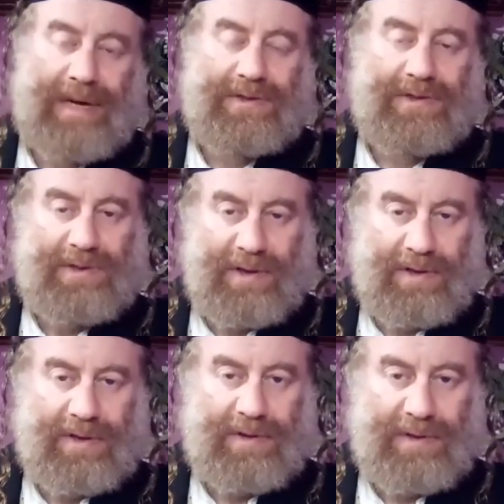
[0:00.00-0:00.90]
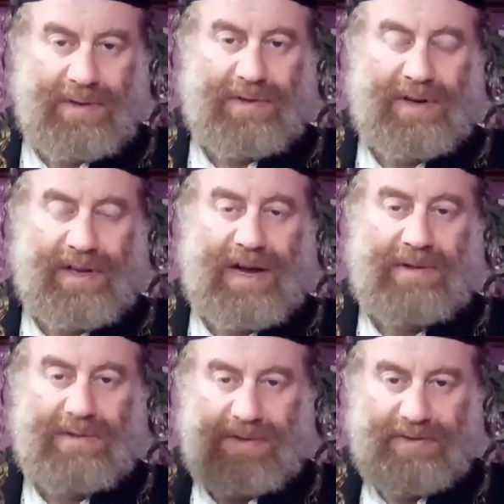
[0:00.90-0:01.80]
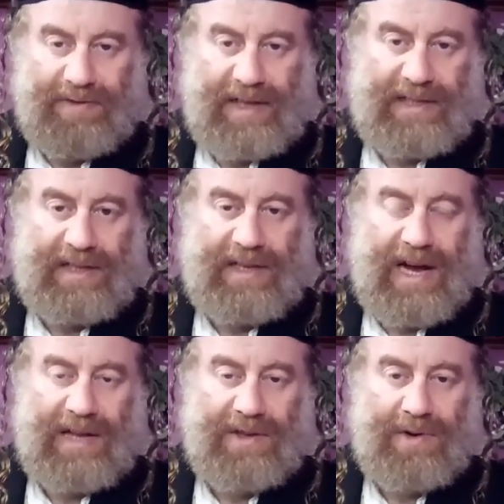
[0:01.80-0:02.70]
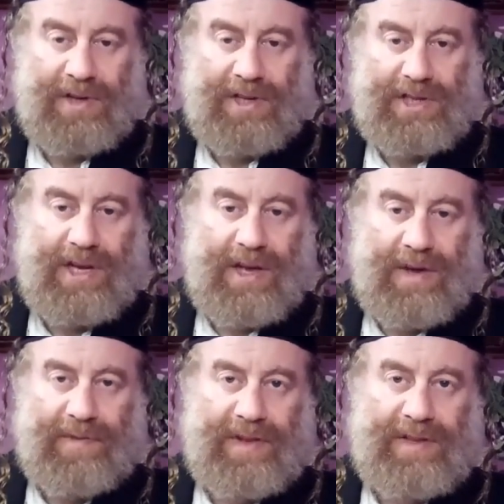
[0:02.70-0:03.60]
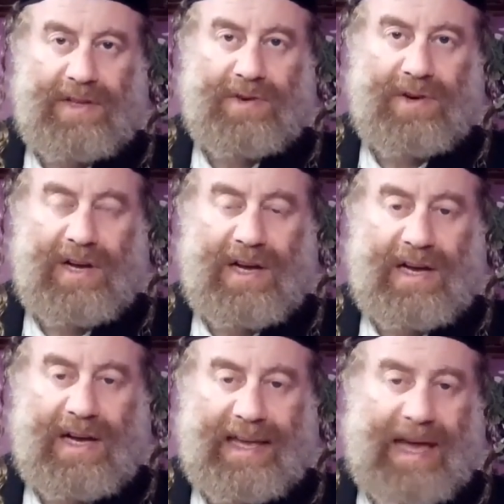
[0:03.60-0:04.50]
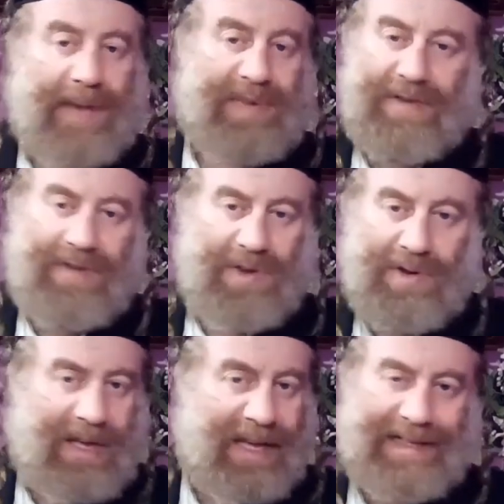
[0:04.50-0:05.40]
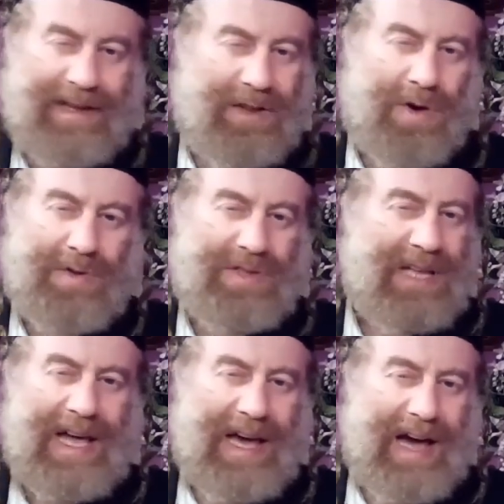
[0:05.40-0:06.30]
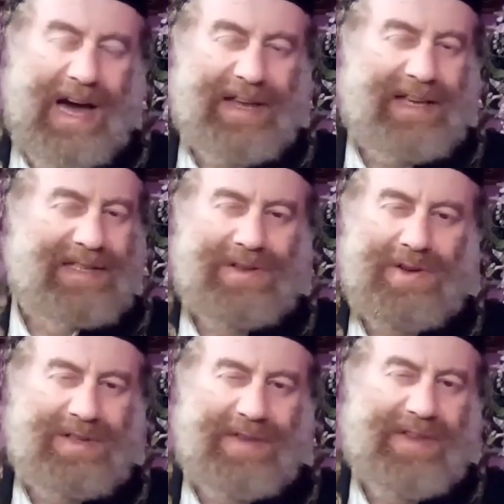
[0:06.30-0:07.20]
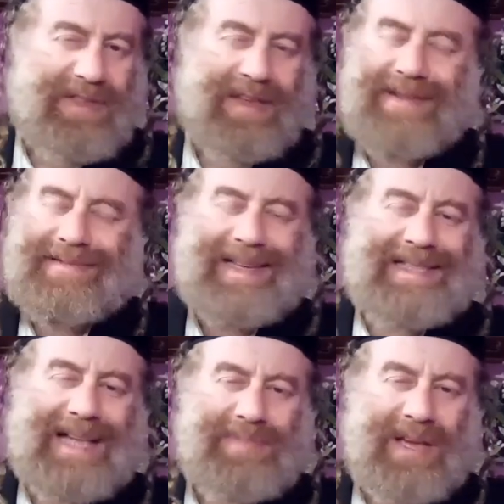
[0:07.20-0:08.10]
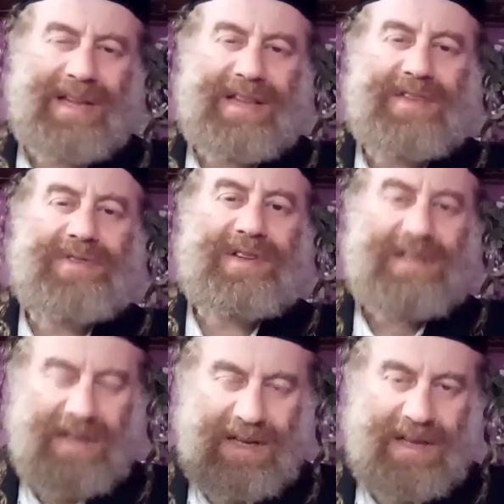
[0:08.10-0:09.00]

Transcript: Right? To turn, you, you turn around facing Aron Kodesh, where the Torah are kept, even though it's closed, Ark is closed, everything does not make any difference.